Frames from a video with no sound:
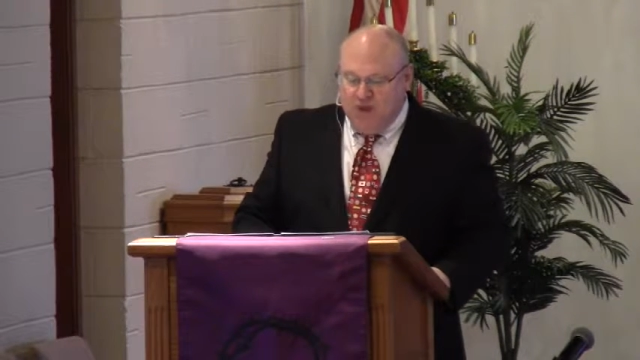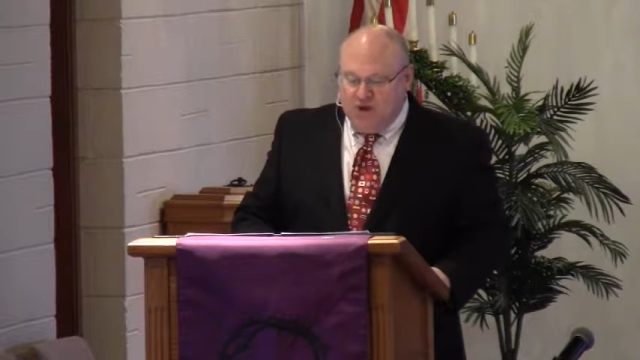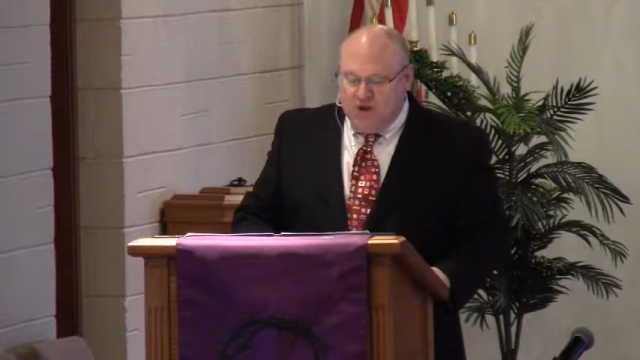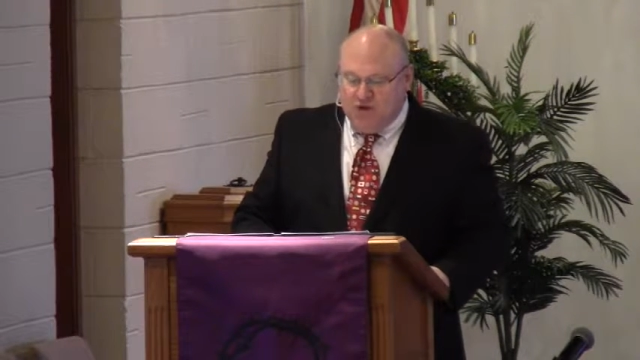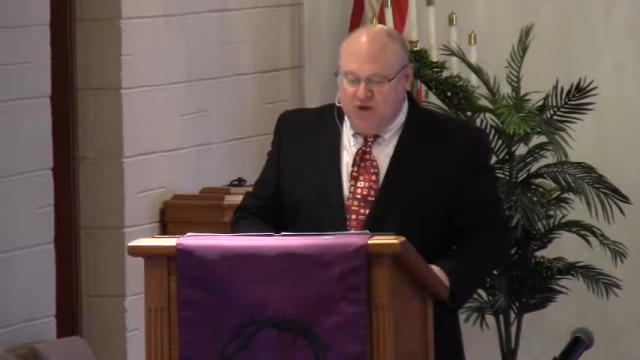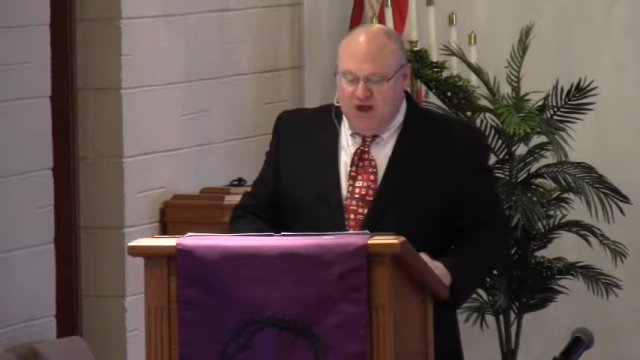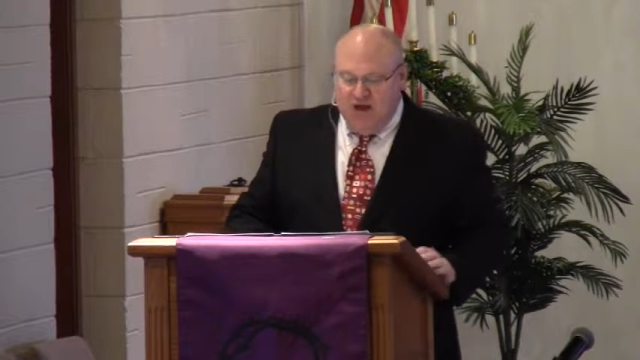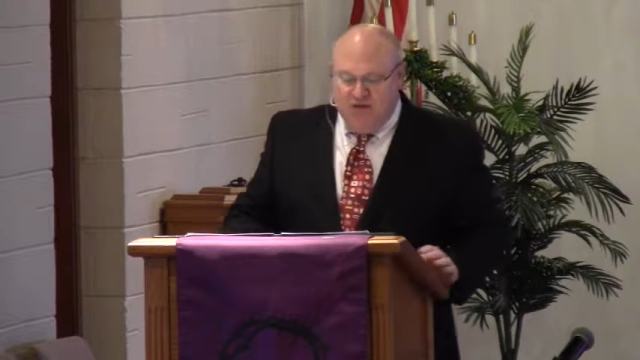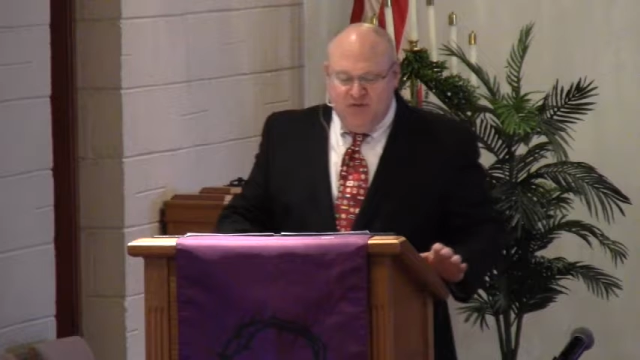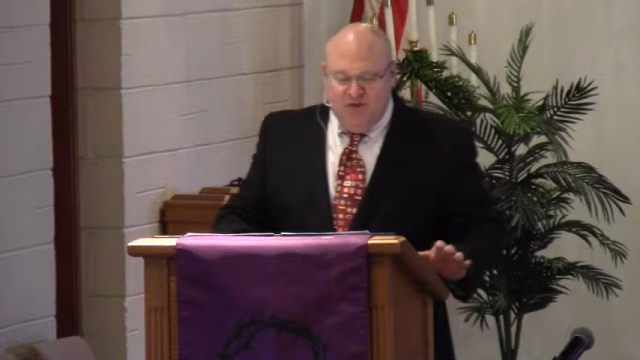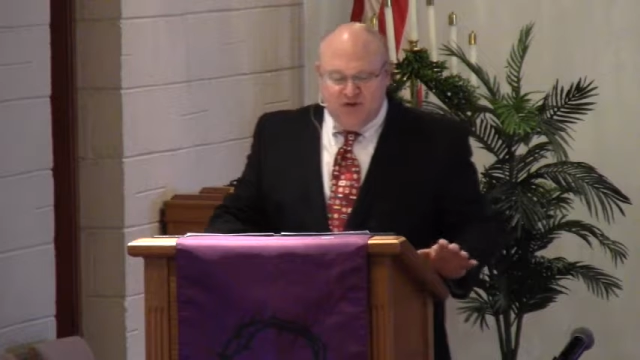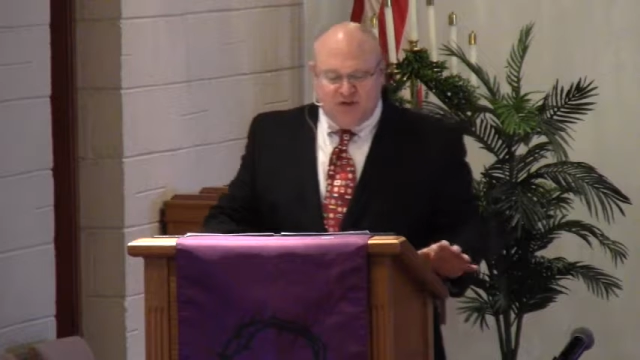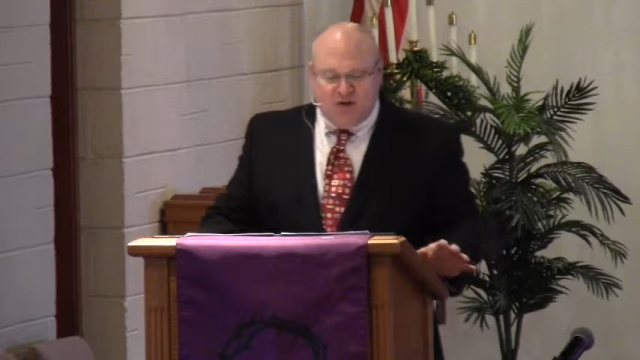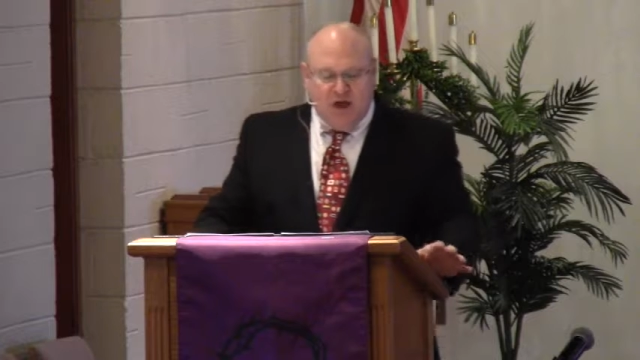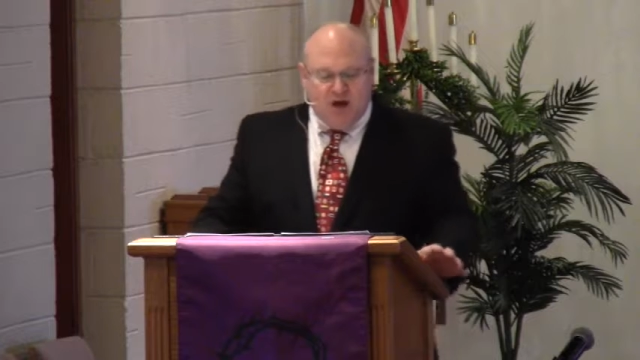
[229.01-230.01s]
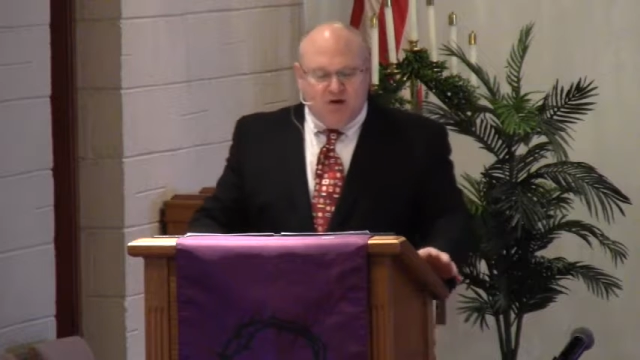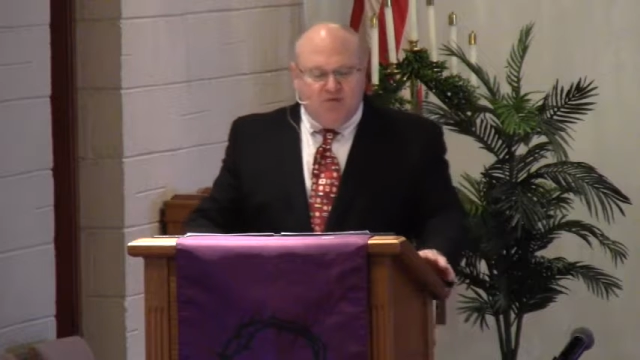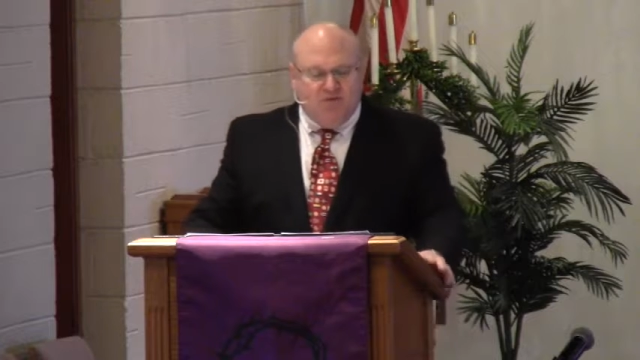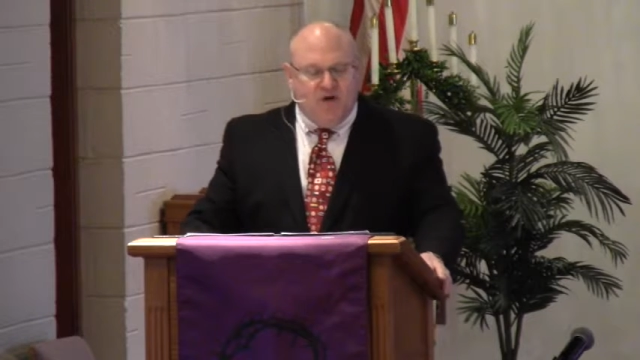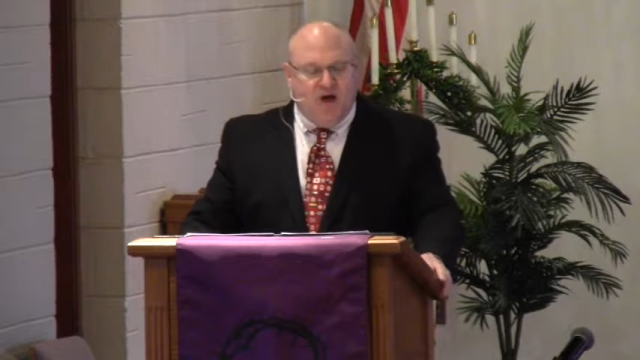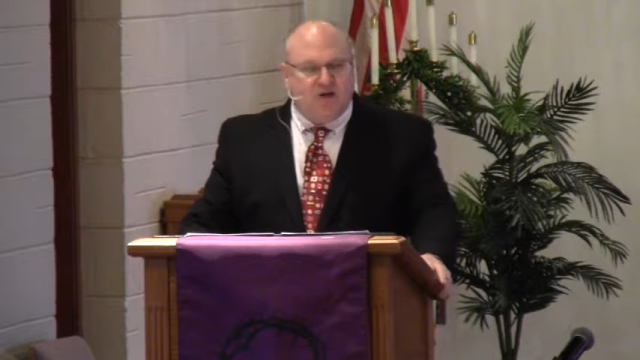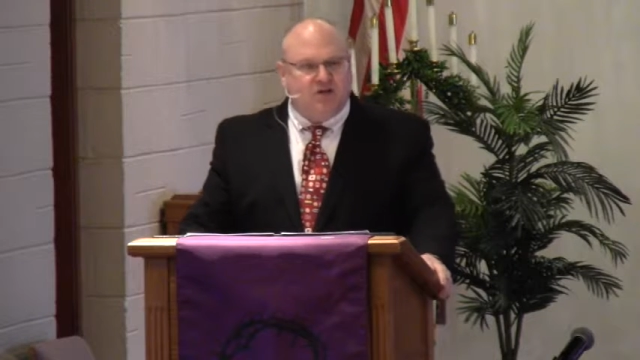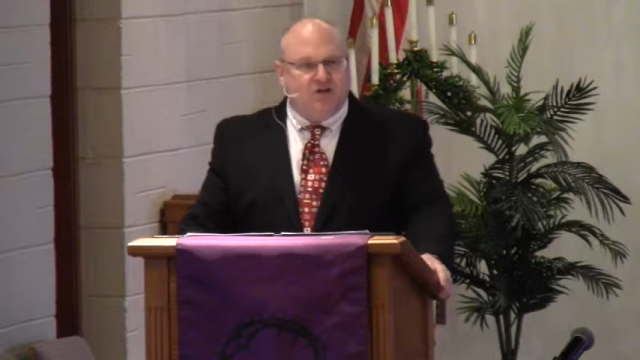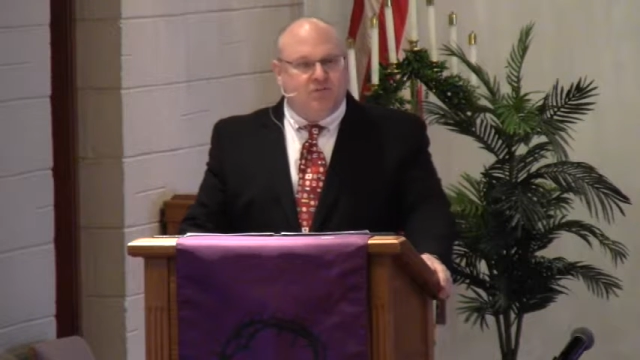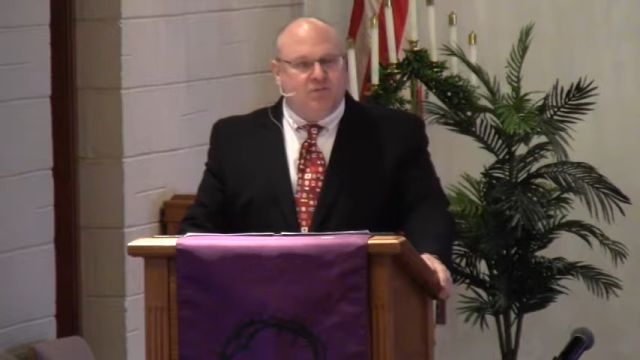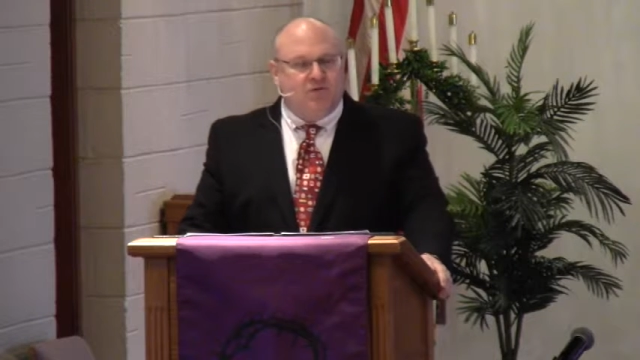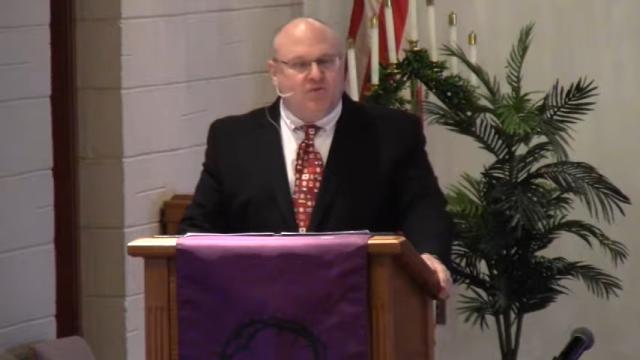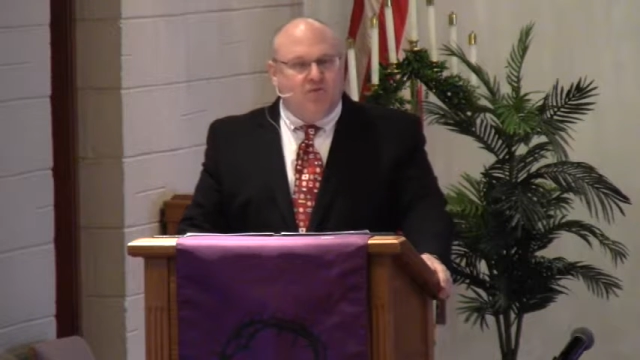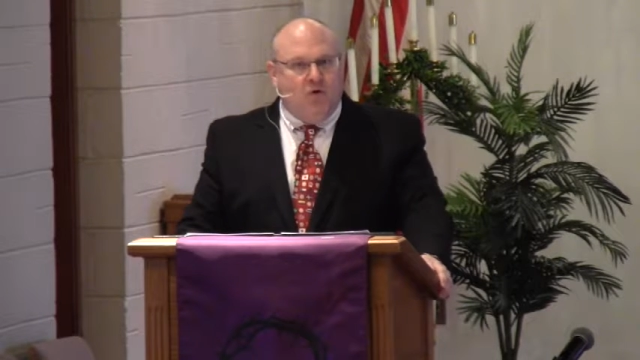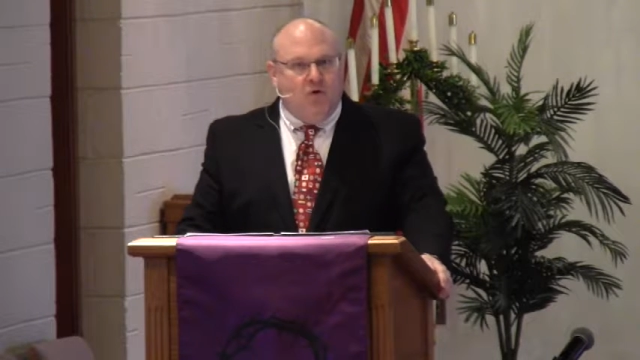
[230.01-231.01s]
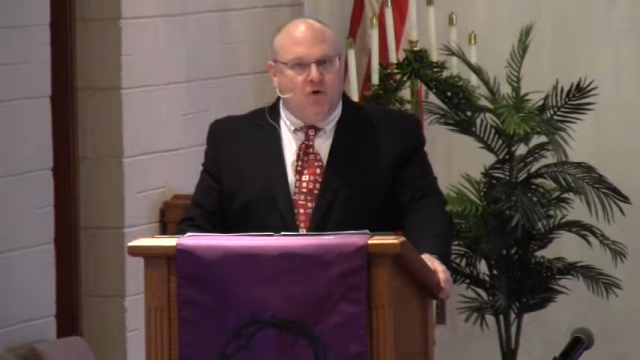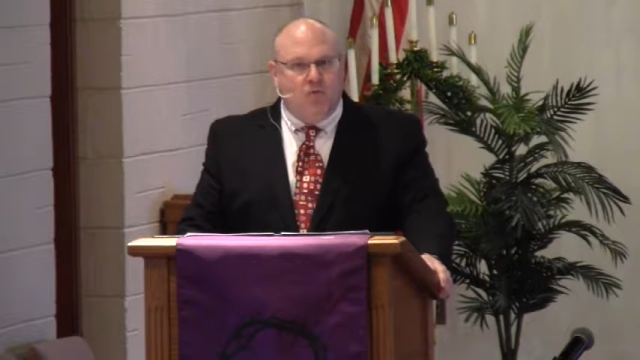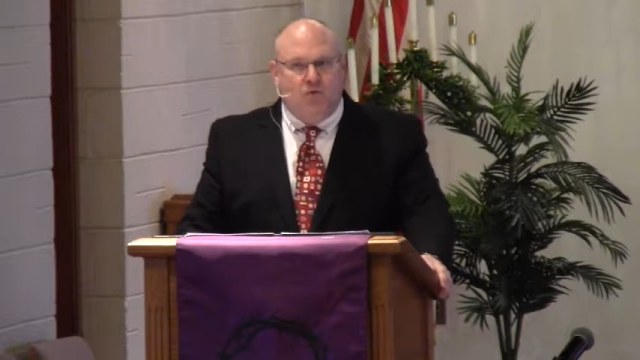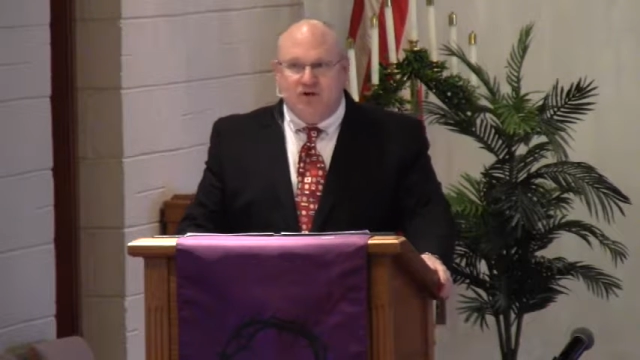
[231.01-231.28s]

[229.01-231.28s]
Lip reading: to have these sacrifices performed